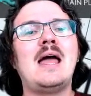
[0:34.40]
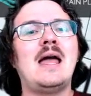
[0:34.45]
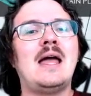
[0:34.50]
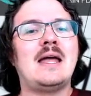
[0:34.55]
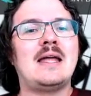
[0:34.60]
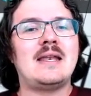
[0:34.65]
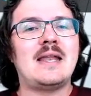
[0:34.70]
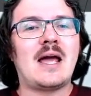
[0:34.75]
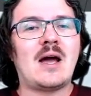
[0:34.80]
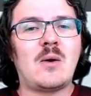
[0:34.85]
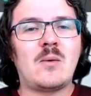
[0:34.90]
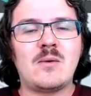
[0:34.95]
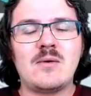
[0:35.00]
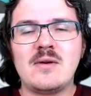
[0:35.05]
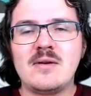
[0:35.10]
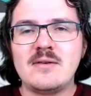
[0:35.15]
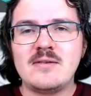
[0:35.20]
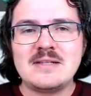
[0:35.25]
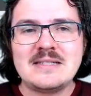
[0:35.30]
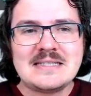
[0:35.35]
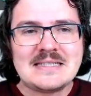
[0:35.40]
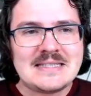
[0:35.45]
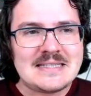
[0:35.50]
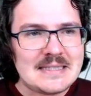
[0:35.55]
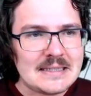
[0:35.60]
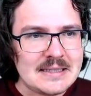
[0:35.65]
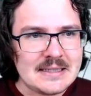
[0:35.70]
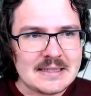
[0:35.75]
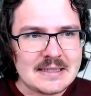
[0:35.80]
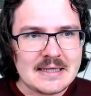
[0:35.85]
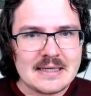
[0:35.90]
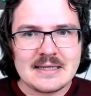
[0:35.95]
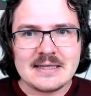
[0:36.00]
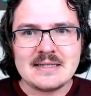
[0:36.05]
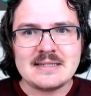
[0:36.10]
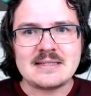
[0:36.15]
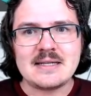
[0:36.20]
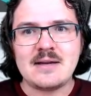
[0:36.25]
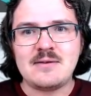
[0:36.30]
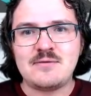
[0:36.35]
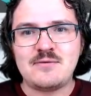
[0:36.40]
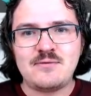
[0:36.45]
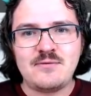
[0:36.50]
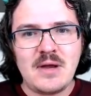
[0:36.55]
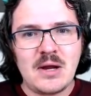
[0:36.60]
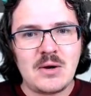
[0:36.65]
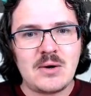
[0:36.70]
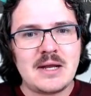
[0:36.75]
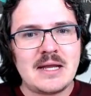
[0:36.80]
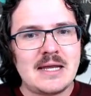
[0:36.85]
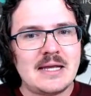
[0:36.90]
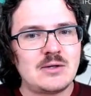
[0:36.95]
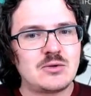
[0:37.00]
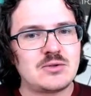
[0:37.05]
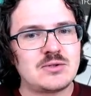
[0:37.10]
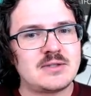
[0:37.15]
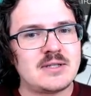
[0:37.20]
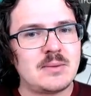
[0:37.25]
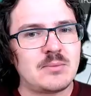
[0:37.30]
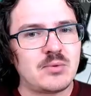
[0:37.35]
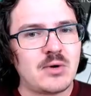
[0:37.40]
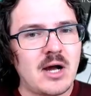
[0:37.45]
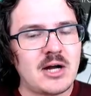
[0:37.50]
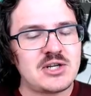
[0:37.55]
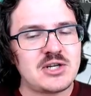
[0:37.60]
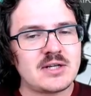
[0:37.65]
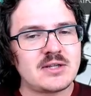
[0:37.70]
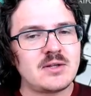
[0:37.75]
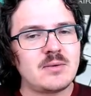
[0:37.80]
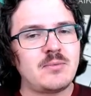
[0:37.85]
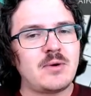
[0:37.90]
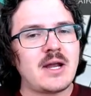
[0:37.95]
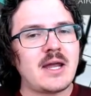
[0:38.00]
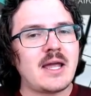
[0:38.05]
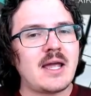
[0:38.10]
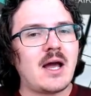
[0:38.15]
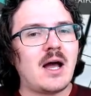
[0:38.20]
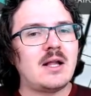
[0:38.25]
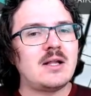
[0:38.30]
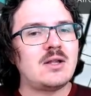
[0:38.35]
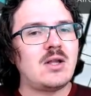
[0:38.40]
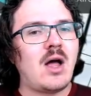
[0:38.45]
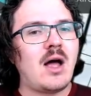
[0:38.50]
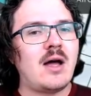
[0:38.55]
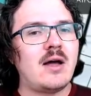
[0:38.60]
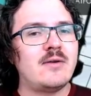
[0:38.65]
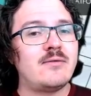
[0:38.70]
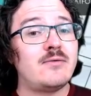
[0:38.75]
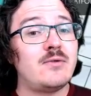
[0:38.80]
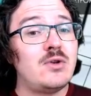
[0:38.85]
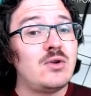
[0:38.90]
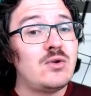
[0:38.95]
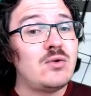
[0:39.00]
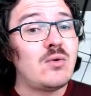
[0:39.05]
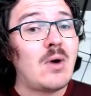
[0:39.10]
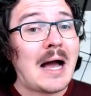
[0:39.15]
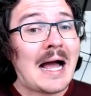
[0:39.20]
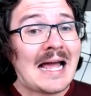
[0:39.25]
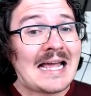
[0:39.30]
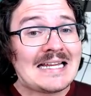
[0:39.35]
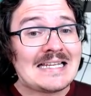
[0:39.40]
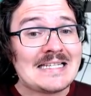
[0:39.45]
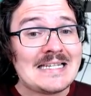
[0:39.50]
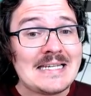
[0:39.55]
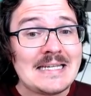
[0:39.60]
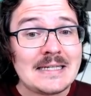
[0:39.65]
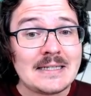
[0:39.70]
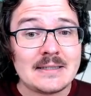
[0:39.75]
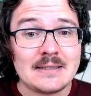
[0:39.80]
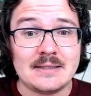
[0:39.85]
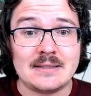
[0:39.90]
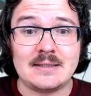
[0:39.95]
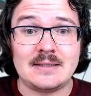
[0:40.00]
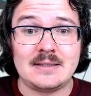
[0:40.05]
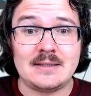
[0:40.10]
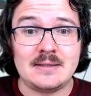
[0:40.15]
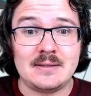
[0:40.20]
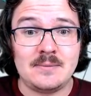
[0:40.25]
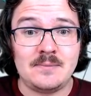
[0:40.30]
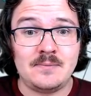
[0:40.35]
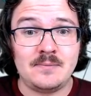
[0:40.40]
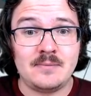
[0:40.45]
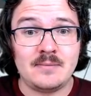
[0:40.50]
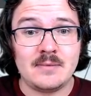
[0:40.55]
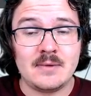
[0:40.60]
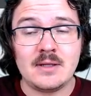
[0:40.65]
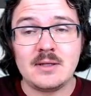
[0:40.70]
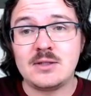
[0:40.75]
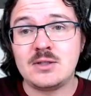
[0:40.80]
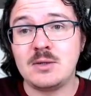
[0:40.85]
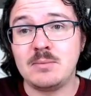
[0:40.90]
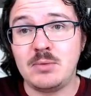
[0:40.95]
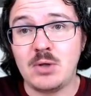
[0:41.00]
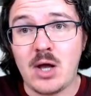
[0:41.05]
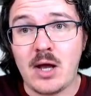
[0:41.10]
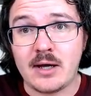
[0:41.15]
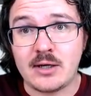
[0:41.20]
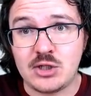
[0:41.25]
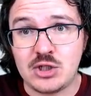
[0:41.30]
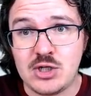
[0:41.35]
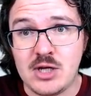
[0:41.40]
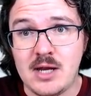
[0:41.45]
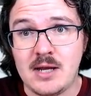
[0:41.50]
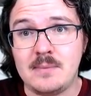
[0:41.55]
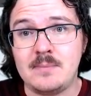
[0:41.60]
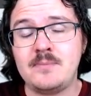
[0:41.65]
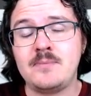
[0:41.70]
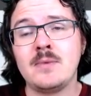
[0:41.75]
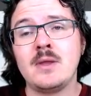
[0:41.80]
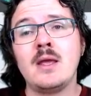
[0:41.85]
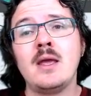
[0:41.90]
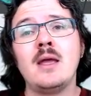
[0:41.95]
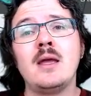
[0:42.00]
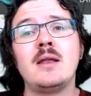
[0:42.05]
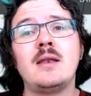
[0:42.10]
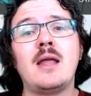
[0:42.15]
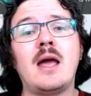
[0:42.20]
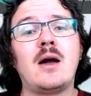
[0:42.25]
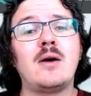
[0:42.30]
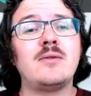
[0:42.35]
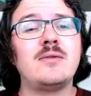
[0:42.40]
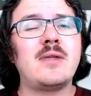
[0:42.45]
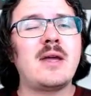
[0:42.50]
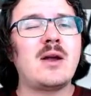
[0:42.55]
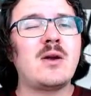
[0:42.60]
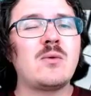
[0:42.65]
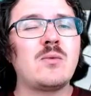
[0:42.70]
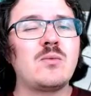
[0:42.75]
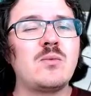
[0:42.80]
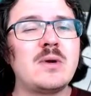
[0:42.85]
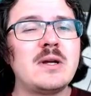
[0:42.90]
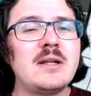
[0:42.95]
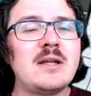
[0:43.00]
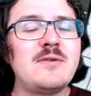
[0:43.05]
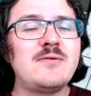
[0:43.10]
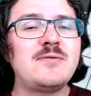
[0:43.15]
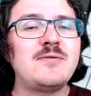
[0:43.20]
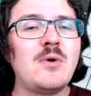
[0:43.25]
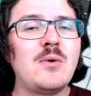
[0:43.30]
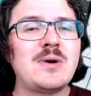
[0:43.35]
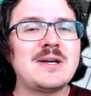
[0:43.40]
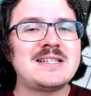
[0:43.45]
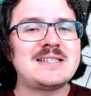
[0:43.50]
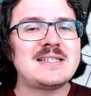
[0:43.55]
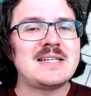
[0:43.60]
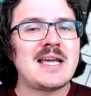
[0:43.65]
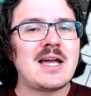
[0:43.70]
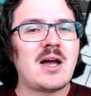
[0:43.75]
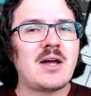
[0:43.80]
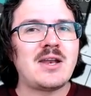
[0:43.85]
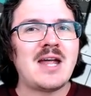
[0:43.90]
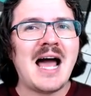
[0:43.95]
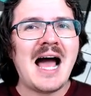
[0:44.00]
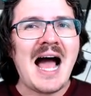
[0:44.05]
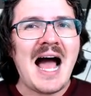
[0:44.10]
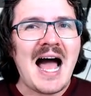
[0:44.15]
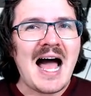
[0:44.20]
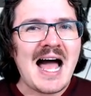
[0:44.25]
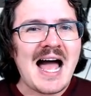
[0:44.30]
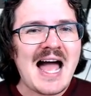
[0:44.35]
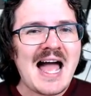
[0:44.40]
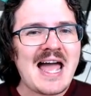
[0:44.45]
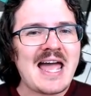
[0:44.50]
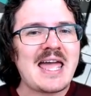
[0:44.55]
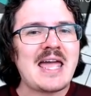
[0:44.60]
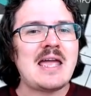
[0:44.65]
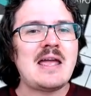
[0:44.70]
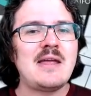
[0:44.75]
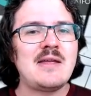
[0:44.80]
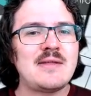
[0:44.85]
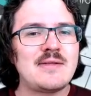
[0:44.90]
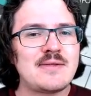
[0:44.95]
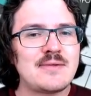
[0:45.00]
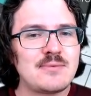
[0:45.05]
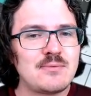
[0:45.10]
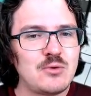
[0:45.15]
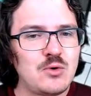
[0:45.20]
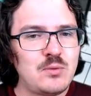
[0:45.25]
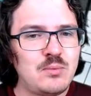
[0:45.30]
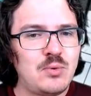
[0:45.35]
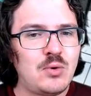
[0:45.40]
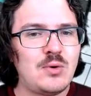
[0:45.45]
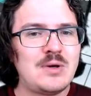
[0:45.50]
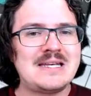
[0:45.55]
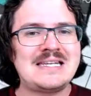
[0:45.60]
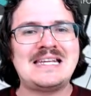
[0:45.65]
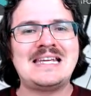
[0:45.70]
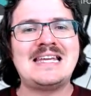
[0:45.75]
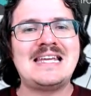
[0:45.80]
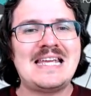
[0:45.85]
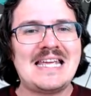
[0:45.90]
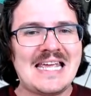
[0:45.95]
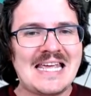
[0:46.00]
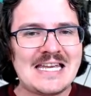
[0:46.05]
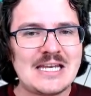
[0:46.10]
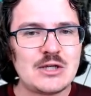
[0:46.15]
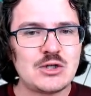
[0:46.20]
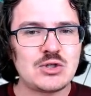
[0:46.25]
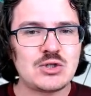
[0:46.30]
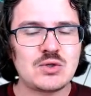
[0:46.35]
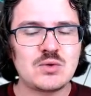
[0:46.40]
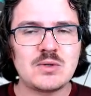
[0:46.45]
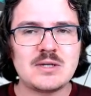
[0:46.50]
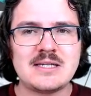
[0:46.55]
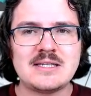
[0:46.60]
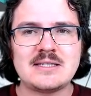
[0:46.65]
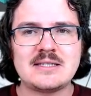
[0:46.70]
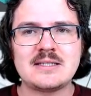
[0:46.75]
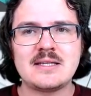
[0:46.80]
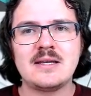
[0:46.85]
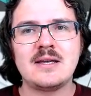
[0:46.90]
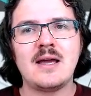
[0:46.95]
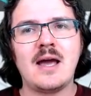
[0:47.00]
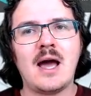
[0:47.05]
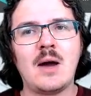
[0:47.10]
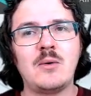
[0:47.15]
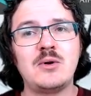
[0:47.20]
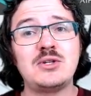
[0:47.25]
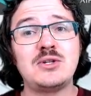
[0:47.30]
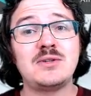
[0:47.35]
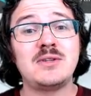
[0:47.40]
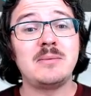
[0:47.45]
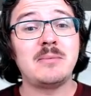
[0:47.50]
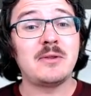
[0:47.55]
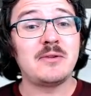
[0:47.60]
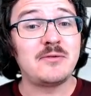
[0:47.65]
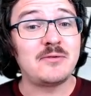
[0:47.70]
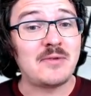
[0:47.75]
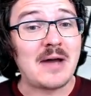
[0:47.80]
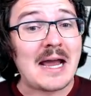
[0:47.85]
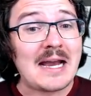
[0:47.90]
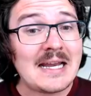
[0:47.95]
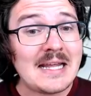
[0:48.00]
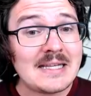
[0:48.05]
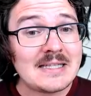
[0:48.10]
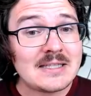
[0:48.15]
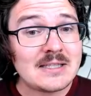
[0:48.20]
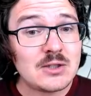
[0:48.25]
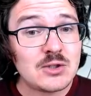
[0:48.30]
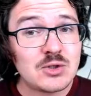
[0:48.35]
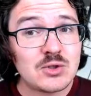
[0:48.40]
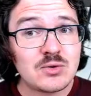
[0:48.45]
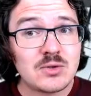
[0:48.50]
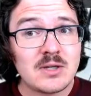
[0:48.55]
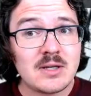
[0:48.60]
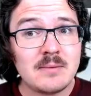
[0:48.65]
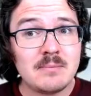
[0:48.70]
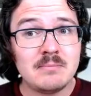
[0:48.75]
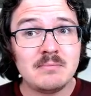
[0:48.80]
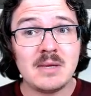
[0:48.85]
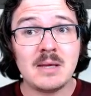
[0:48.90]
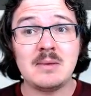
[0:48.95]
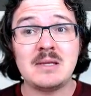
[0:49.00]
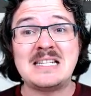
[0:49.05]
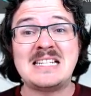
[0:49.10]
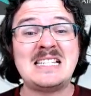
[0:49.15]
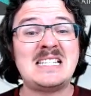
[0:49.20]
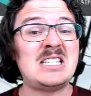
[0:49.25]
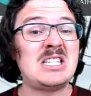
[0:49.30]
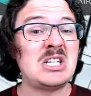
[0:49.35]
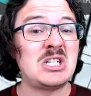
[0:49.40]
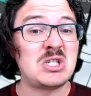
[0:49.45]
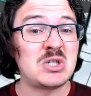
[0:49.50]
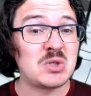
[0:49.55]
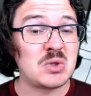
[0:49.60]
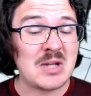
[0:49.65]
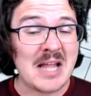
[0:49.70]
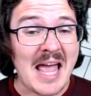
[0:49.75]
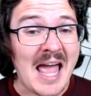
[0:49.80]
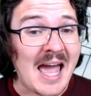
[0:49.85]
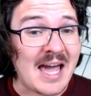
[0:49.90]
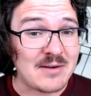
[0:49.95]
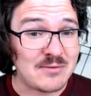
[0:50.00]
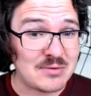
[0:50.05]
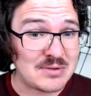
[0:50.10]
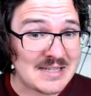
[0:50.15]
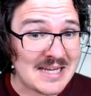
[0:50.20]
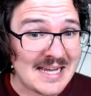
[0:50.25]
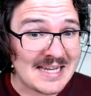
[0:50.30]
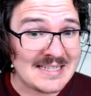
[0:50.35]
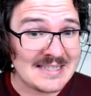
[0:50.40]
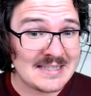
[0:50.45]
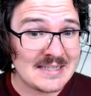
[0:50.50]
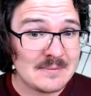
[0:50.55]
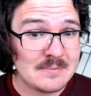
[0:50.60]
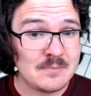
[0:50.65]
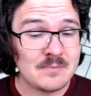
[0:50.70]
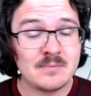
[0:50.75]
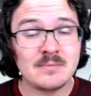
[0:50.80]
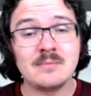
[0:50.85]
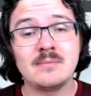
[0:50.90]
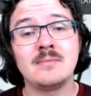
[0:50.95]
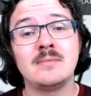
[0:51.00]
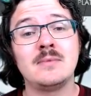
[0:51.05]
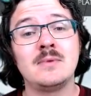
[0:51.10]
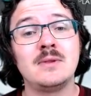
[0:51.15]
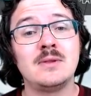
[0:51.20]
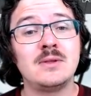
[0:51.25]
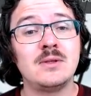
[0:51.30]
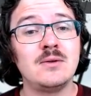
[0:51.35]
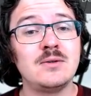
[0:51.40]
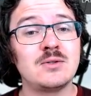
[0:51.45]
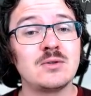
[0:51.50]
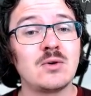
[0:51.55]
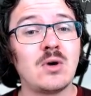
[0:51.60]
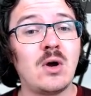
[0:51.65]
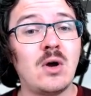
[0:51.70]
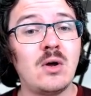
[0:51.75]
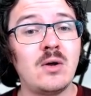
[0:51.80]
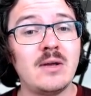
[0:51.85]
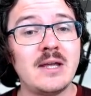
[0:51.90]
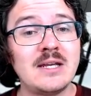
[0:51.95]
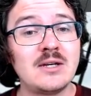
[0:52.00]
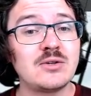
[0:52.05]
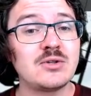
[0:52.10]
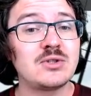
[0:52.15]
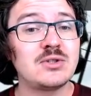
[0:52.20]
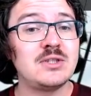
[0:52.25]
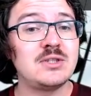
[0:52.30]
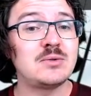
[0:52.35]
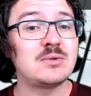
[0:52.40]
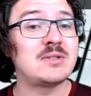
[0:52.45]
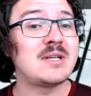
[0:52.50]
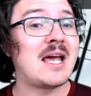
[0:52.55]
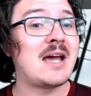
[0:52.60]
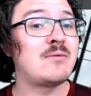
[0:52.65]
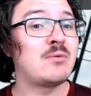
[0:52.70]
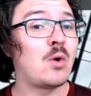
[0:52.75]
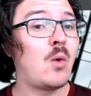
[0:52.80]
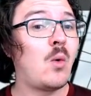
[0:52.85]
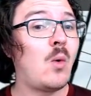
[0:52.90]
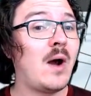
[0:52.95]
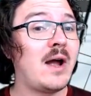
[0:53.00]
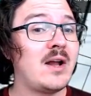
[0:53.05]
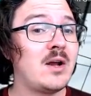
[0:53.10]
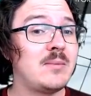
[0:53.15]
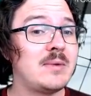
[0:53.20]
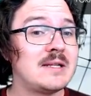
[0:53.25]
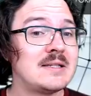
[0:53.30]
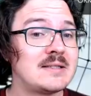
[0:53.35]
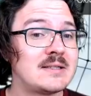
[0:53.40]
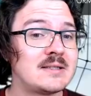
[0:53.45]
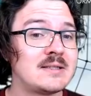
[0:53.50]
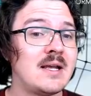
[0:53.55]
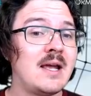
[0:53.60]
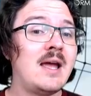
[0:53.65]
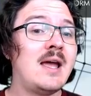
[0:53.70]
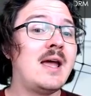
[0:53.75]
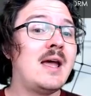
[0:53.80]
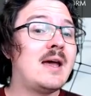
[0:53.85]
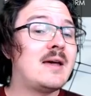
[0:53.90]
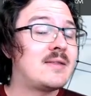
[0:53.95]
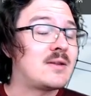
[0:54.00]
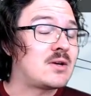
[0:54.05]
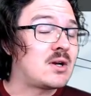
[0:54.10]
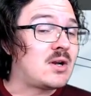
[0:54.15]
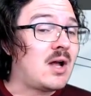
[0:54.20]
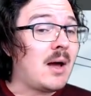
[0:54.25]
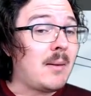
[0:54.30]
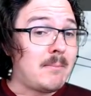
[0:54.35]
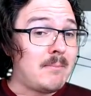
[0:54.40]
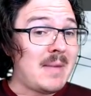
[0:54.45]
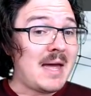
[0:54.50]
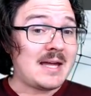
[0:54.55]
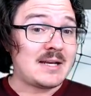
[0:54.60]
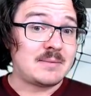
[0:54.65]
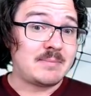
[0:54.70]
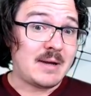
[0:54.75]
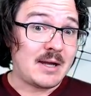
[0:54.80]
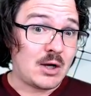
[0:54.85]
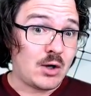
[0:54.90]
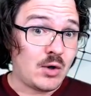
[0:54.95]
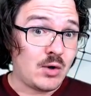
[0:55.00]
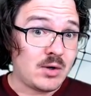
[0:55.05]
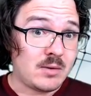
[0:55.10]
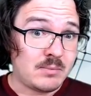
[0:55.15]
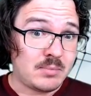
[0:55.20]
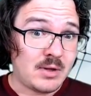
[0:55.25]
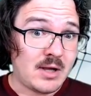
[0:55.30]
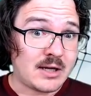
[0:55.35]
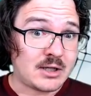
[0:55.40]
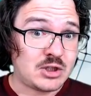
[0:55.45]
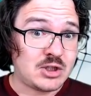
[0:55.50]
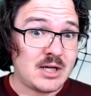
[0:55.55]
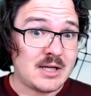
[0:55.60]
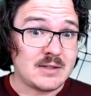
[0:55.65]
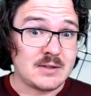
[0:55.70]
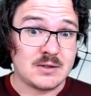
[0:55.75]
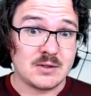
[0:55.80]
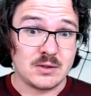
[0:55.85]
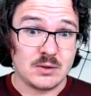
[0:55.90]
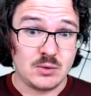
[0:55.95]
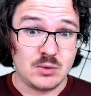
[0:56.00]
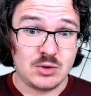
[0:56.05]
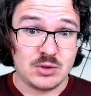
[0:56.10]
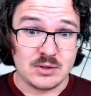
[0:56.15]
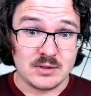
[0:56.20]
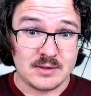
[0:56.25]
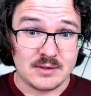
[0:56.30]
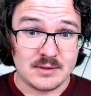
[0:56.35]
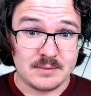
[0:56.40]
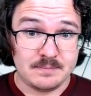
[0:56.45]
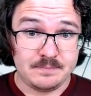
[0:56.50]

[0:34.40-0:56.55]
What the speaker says: Now, Zilliqa is a very interesting project. They're bringing a lot of new ideas to blockchain. Now, they're really focusing on high throughput industries. I want you to think about the finance industry, maybe digital advertising. Those are all industries which have requirements that are not met by current blockchain solutions.